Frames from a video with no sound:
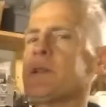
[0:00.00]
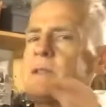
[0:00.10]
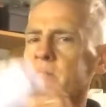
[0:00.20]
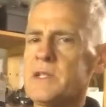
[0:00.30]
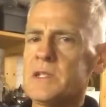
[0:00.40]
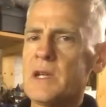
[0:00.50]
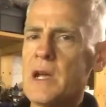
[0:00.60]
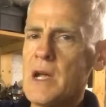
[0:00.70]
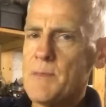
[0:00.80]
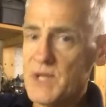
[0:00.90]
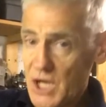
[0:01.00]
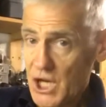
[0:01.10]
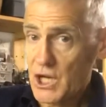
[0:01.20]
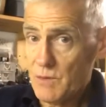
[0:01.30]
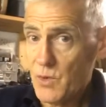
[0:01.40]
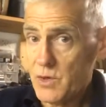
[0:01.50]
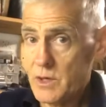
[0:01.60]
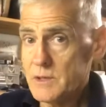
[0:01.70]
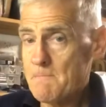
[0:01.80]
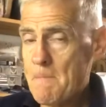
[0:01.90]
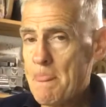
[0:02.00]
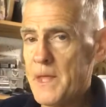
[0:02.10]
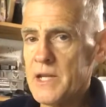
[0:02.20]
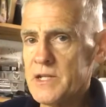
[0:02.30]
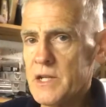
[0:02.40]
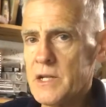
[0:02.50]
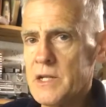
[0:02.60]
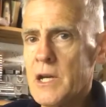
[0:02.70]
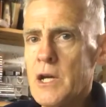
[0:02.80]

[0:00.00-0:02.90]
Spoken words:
this particular model is a